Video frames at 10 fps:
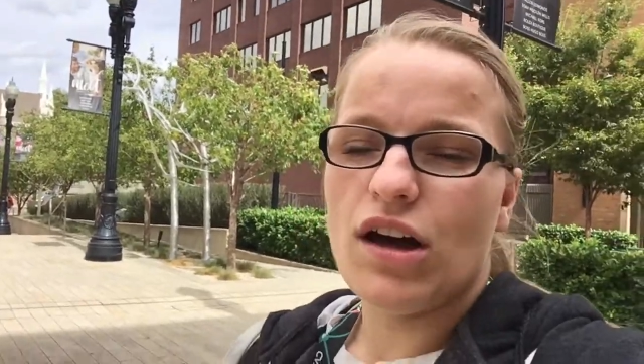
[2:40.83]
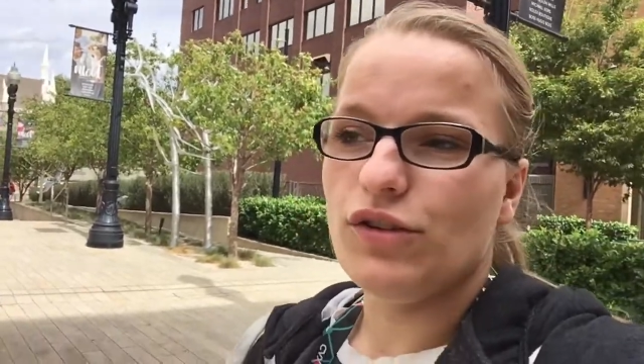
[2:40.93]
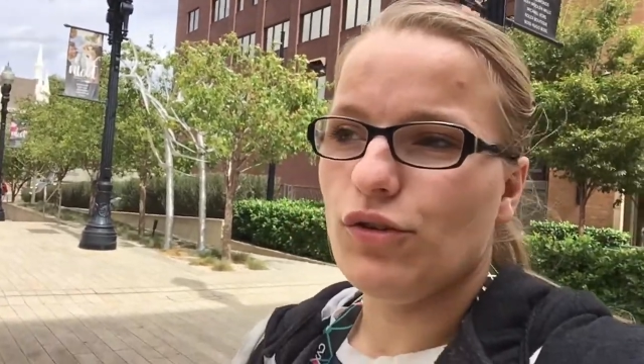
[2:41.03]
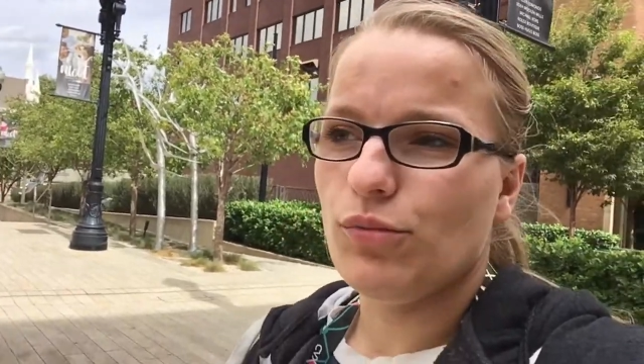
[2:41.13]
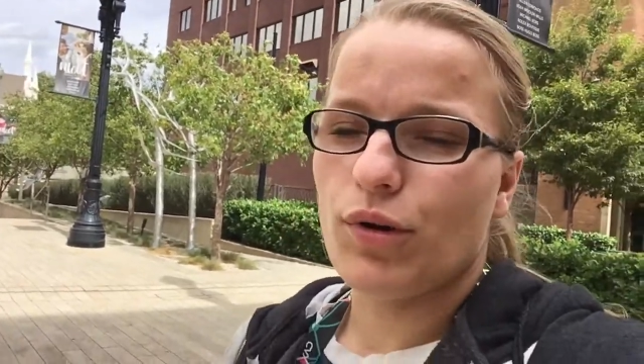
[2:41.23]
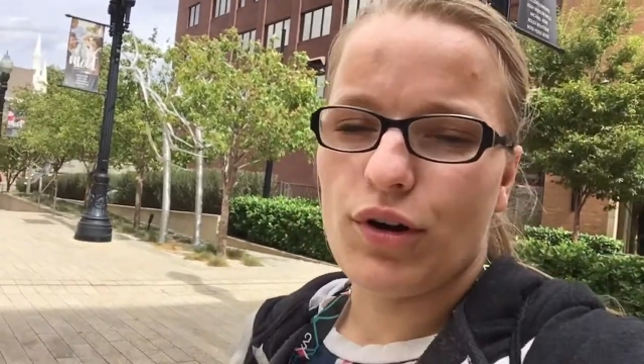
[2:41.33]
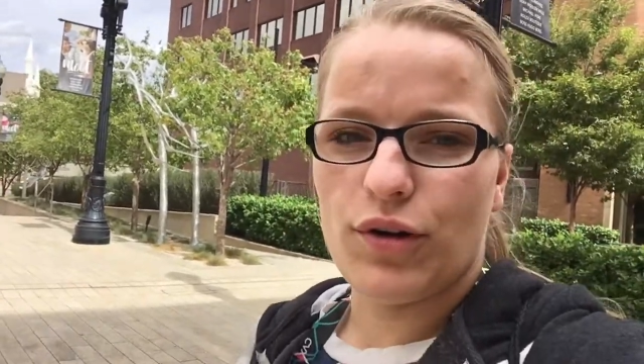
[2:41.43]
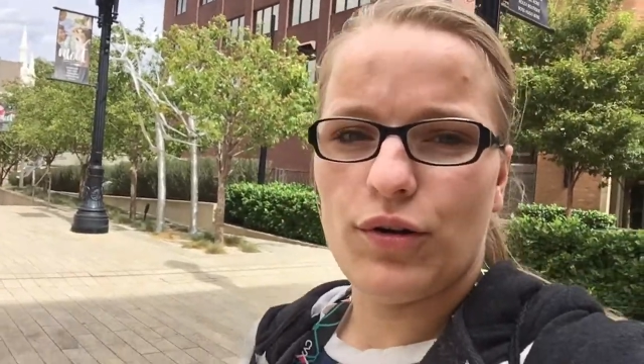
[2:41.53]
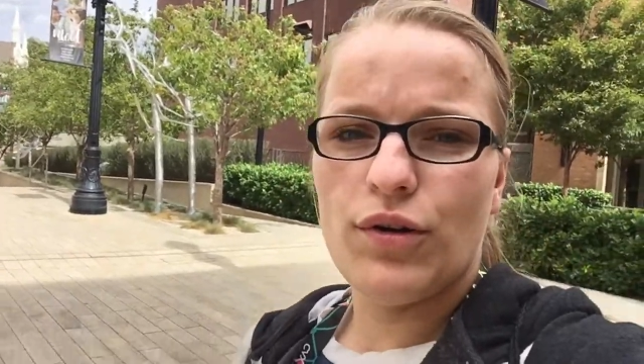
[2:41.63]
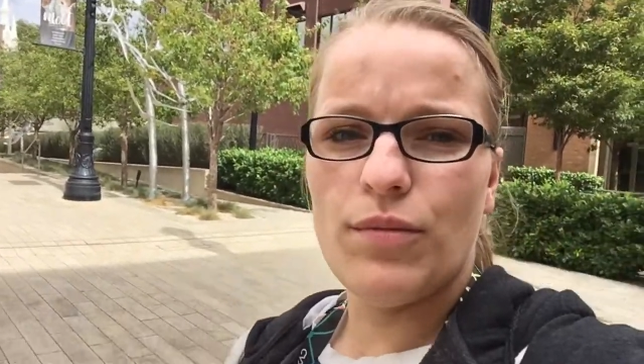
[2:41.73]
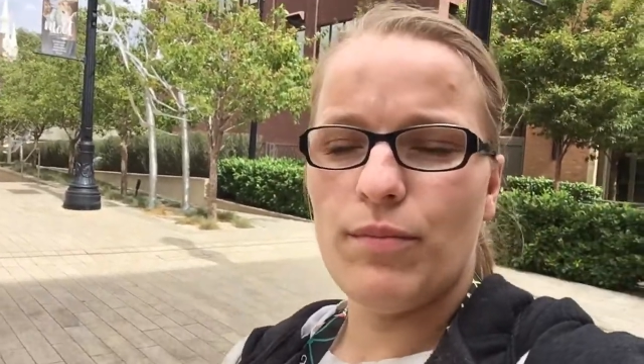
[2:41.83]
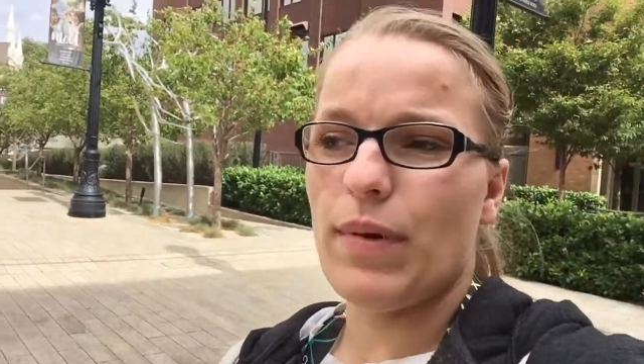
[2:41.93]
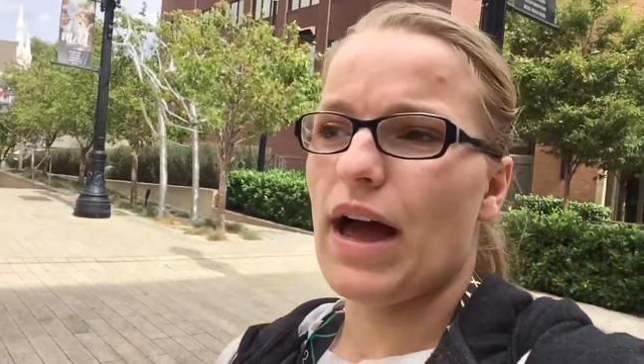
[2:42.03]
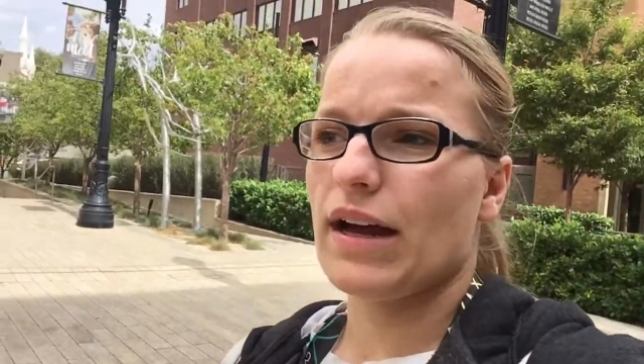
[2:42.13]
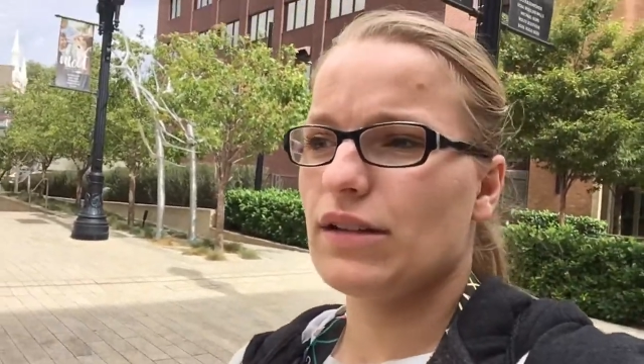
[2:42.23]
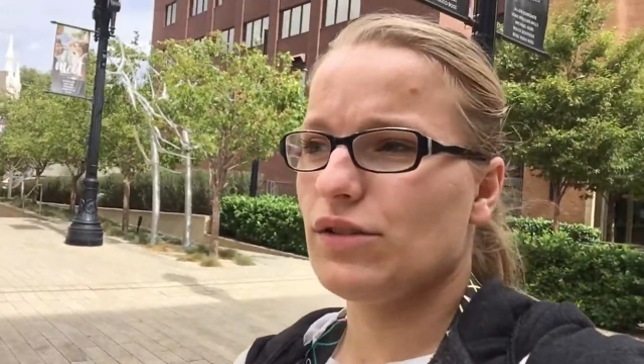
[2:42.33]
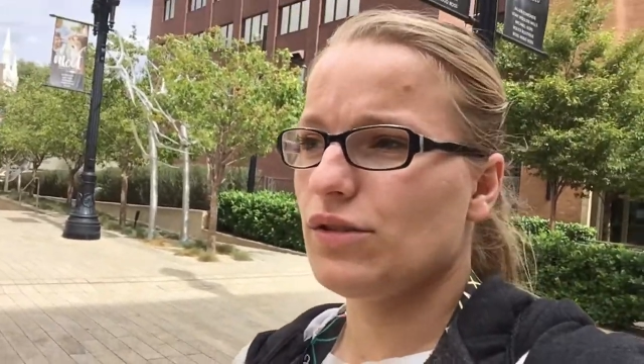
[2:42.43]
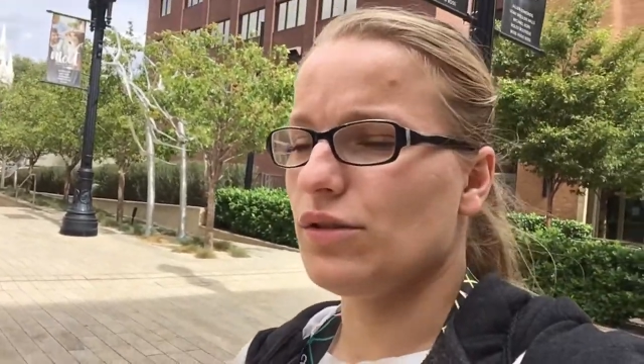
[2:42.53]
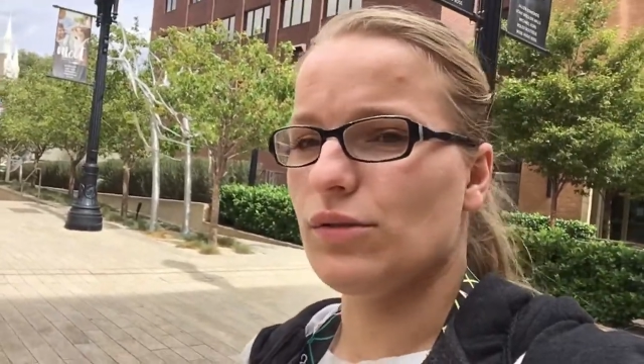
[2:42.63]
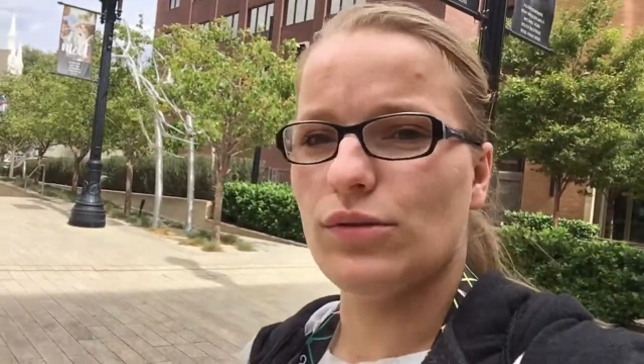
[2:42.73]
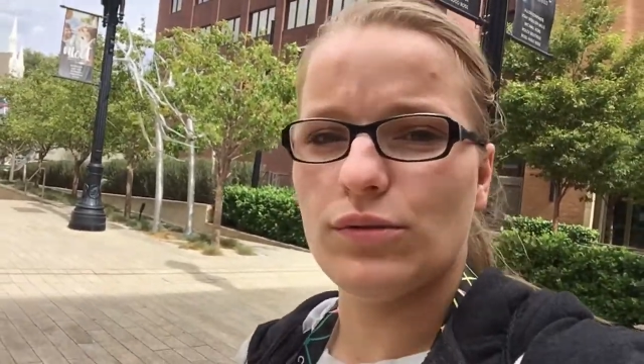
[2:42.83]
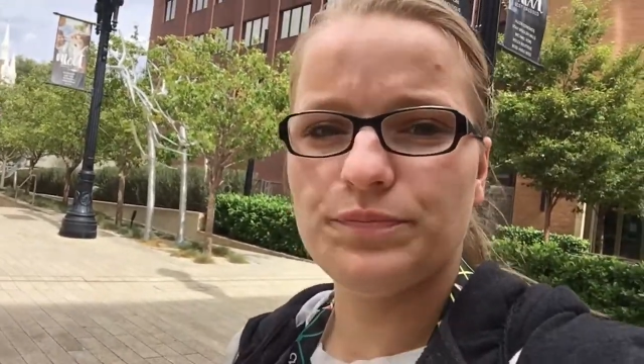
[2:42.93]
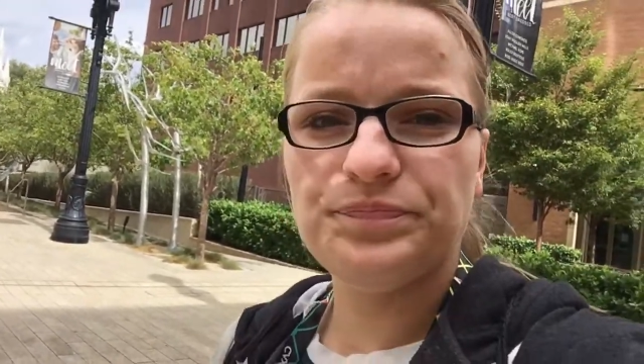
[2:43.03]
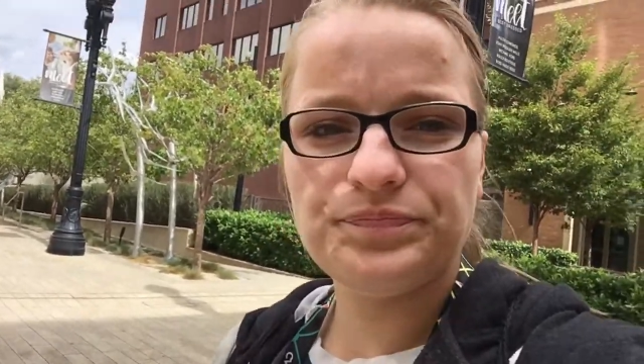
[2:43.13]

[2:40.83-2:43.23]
an Uber back to